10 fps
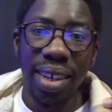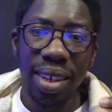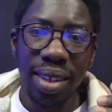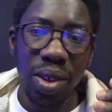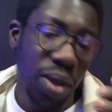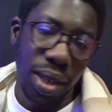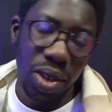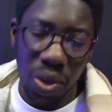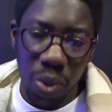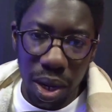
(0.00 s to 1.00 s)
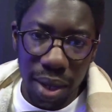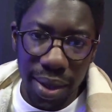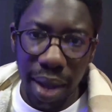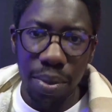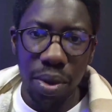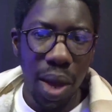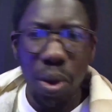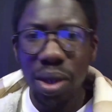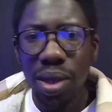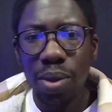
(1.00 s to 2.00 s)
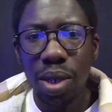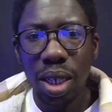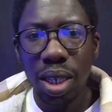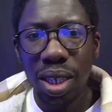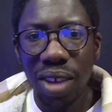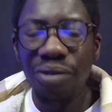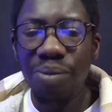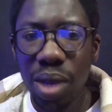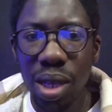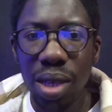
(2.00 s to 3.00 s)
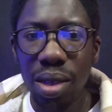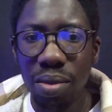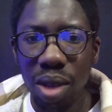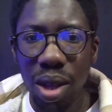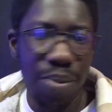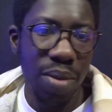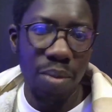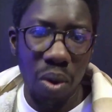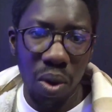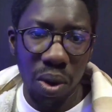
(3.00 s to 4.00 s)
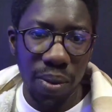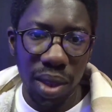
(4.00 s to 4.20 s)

So that's just one example. I want him to give me a bit more.